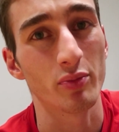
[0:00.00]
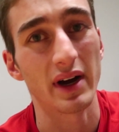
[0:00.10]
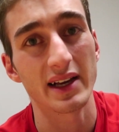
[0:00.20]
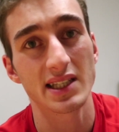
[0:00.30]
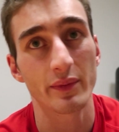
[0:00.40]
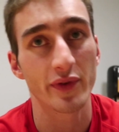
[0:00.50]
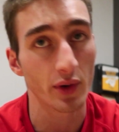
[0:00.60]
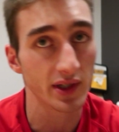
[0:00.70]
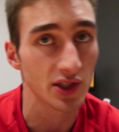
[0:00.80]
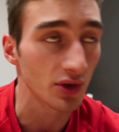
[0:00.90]
bicep
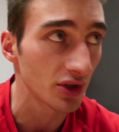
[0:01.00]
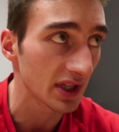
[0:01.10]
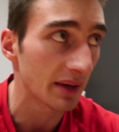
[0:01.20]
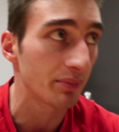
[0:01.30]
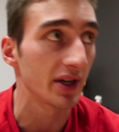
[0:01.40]
focus, you can do that,